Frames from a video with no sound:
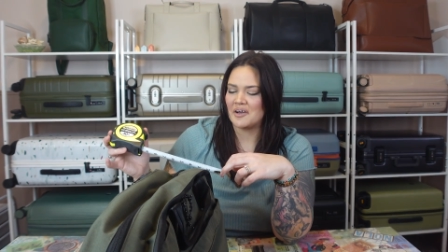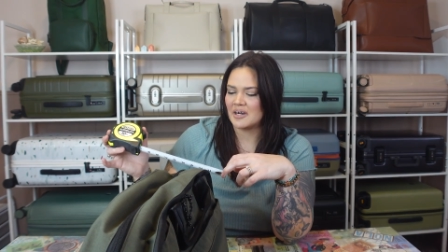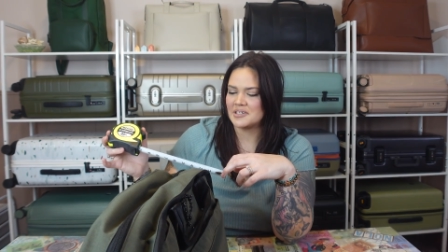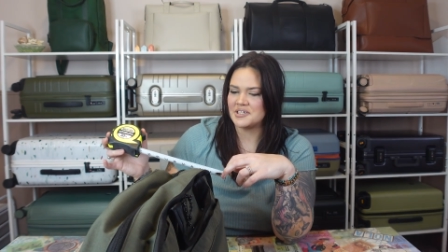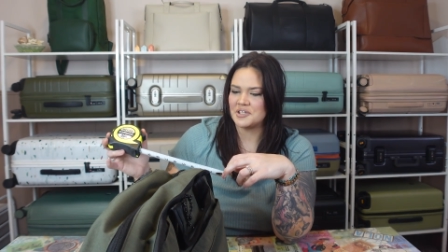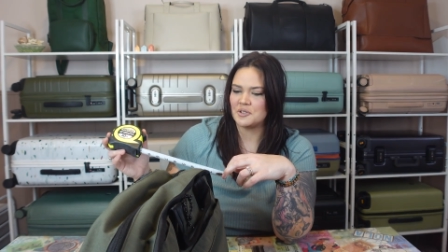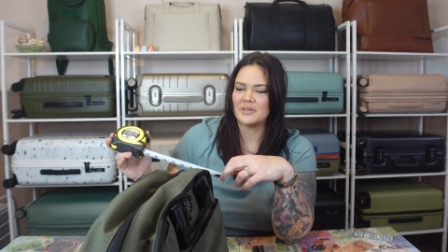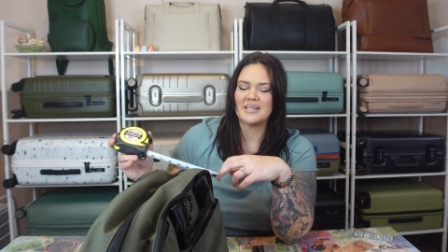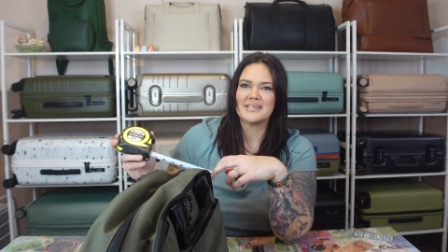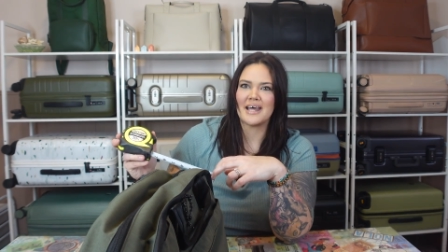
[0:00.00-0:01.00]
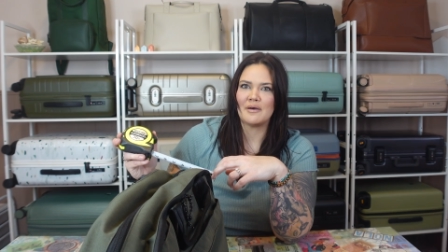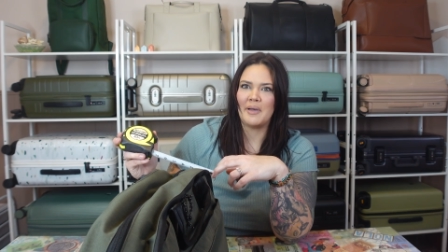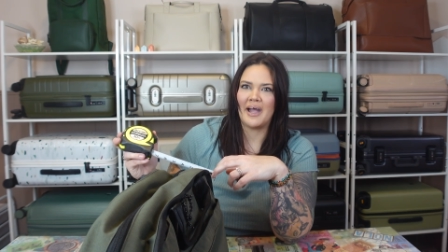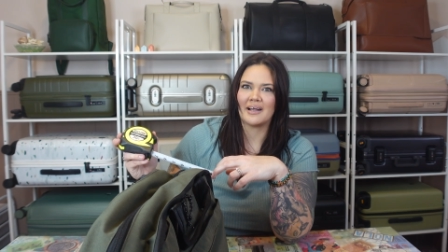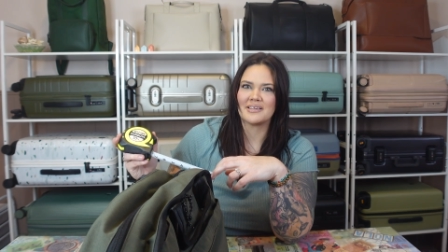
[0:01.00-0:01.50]
of hard to do when it's not
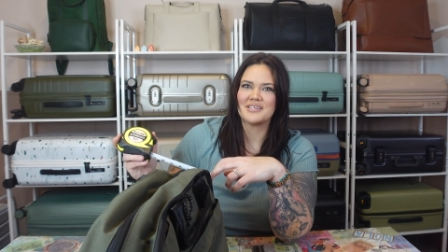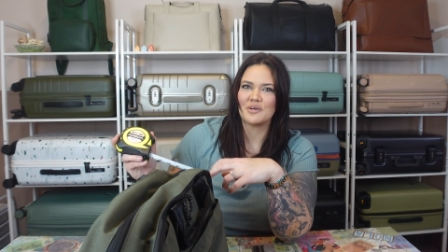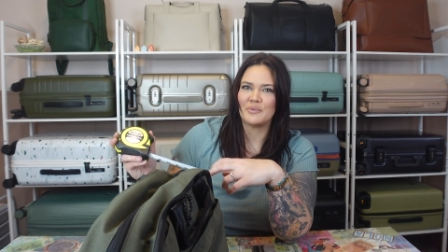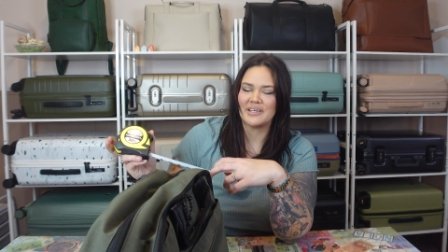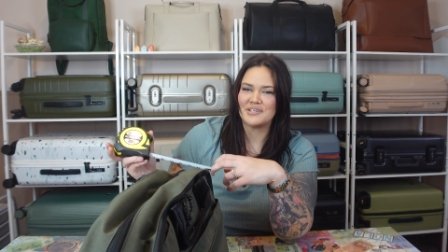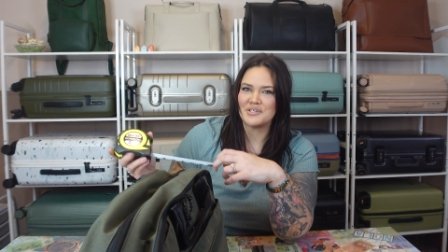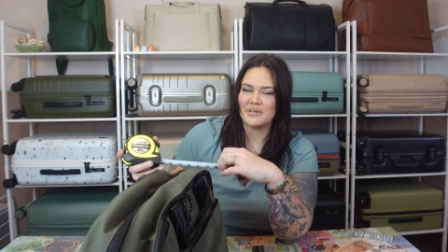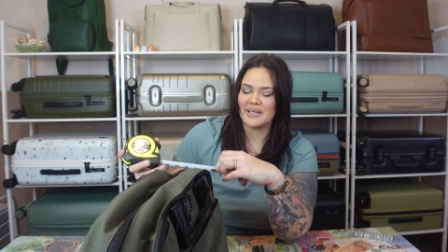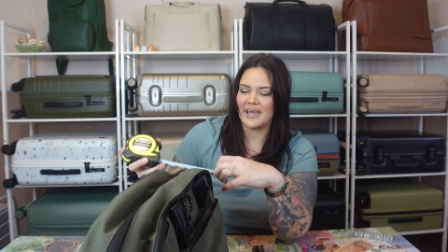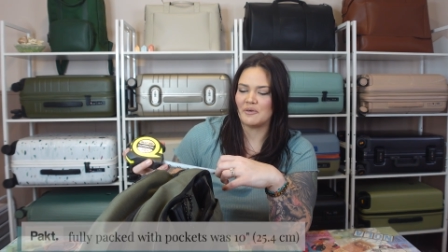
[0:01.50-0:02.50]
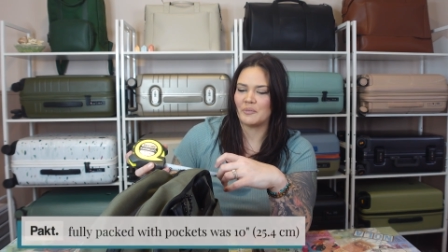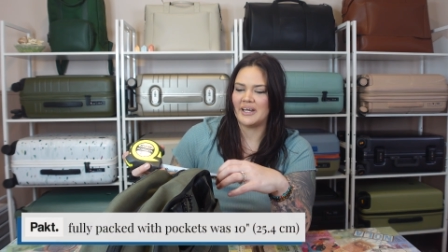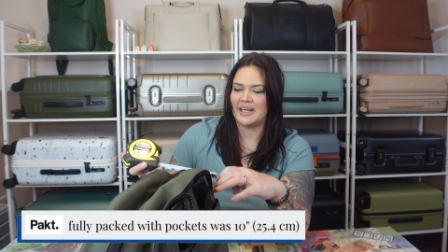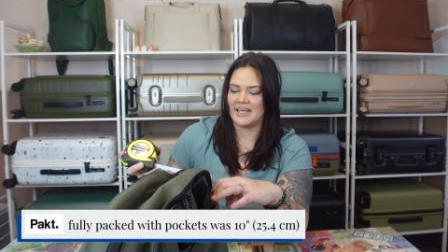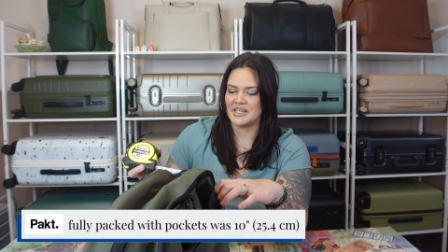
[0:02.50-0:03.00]
packed, so we can do it again when
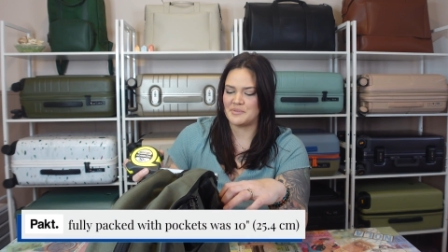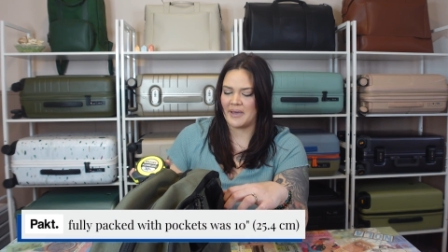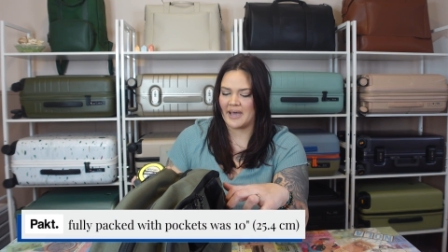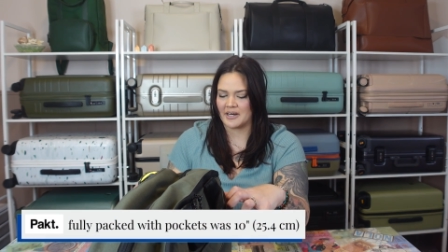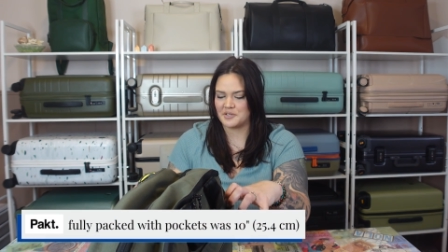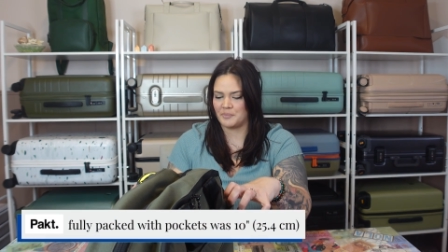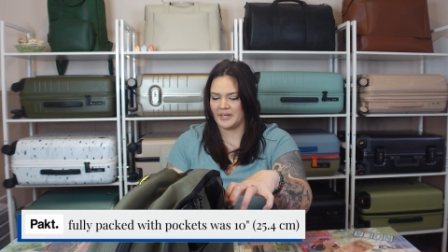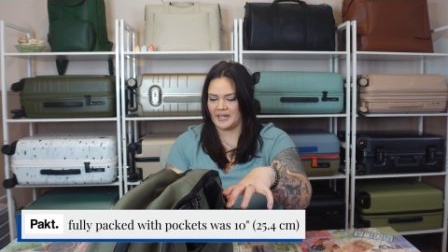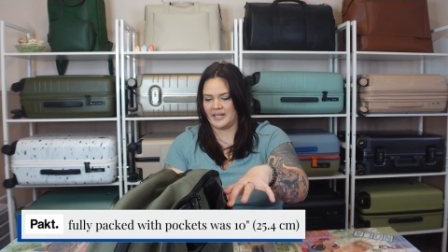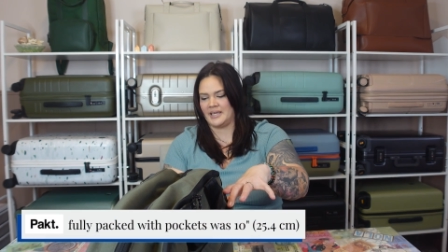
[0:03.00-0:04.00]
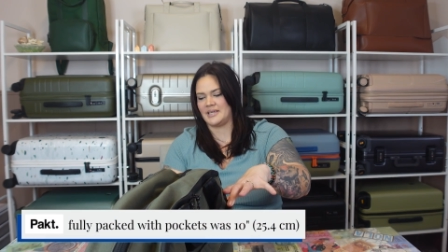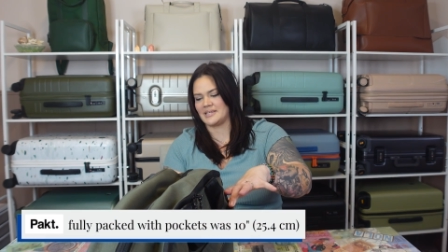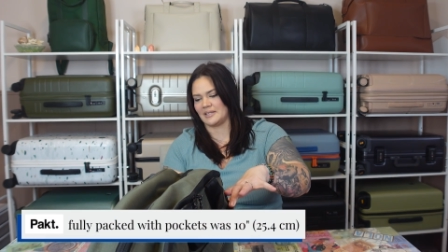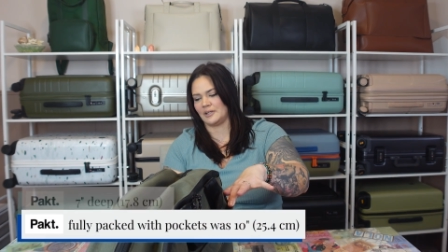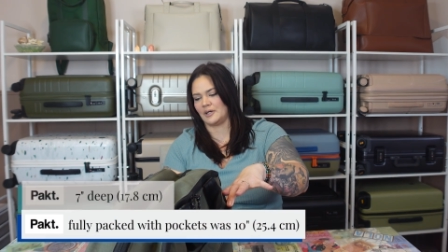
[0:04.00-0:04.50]
it is packed, but it is
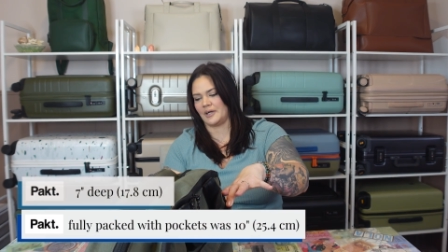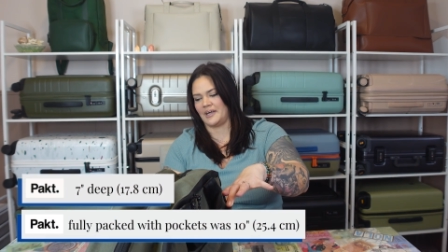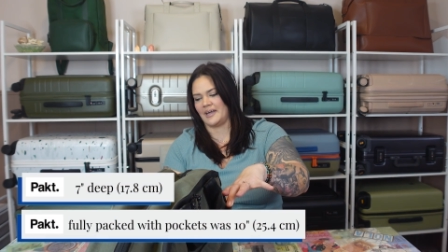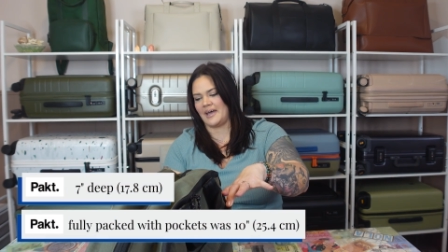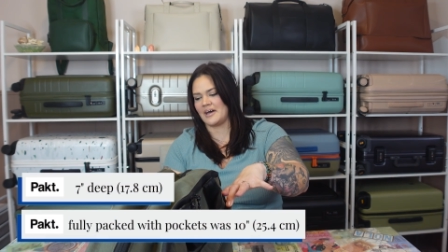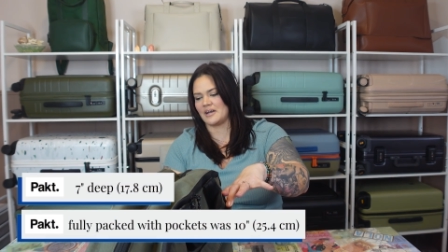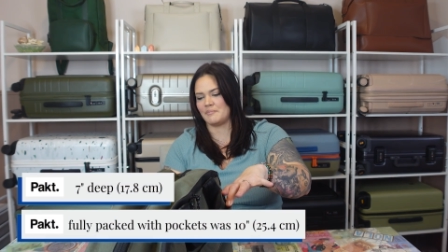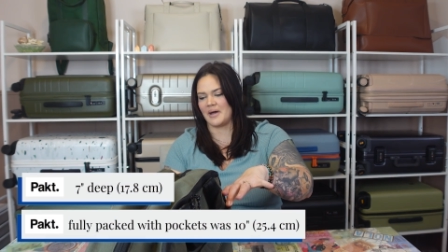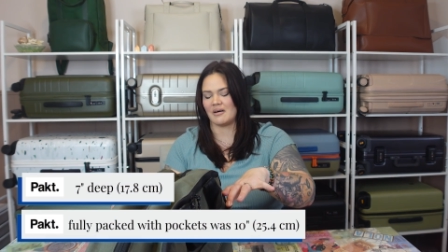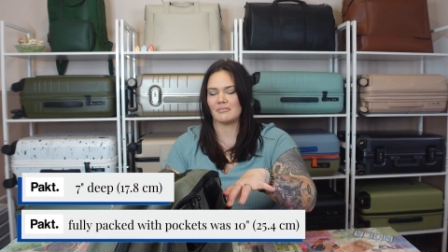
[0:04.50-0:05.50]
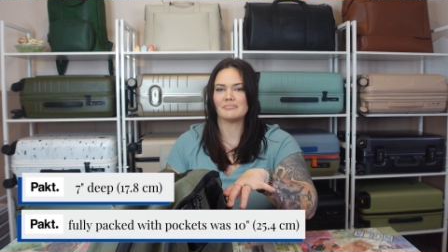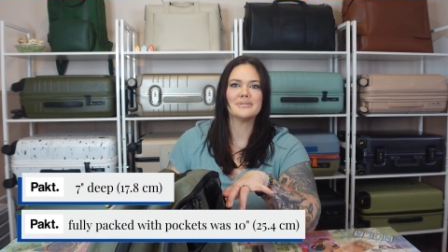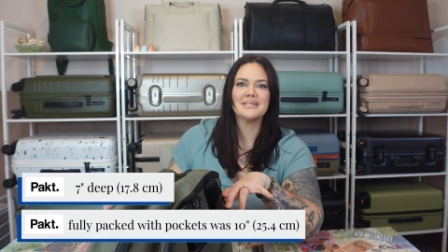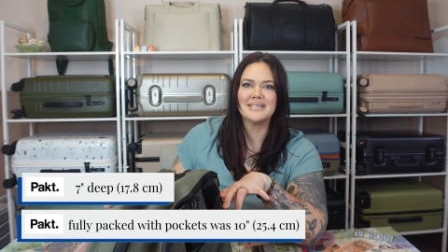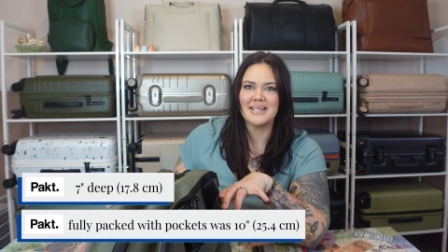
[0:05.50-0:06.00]
looking at about
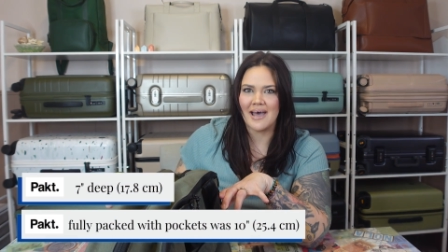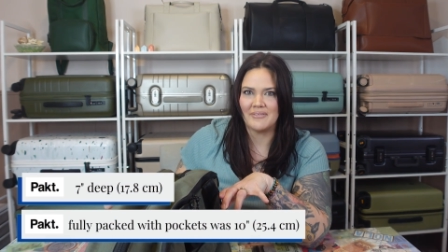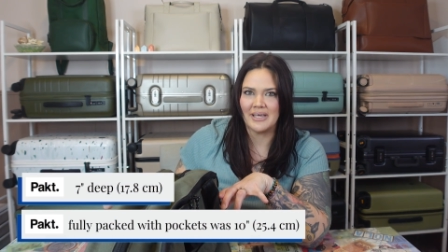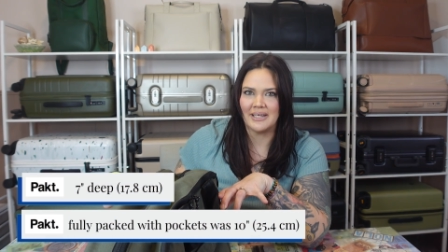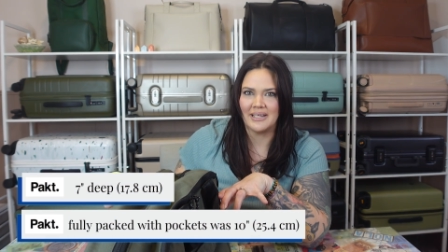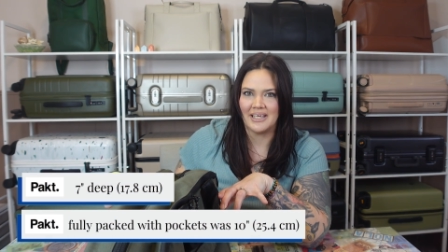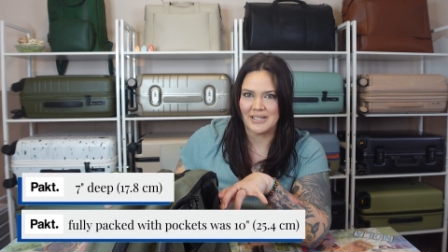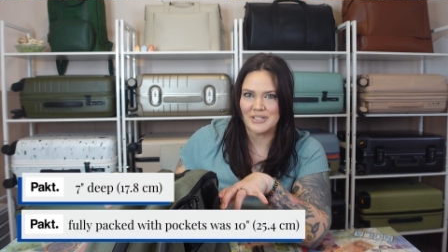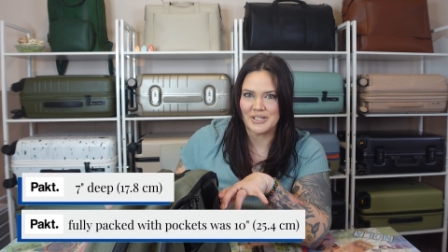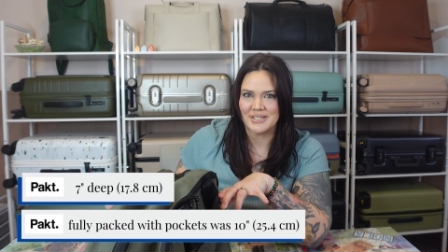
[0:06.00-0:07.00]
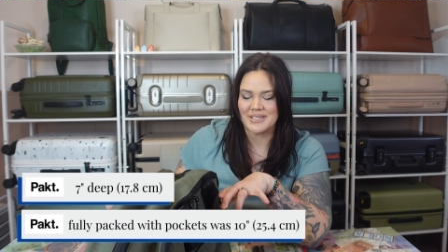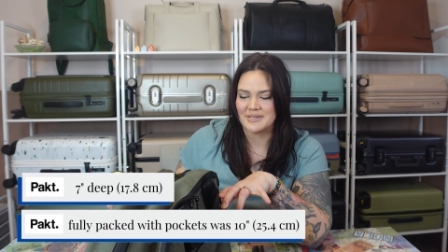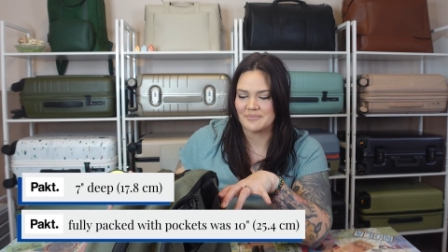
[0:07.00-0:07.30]
7 inches.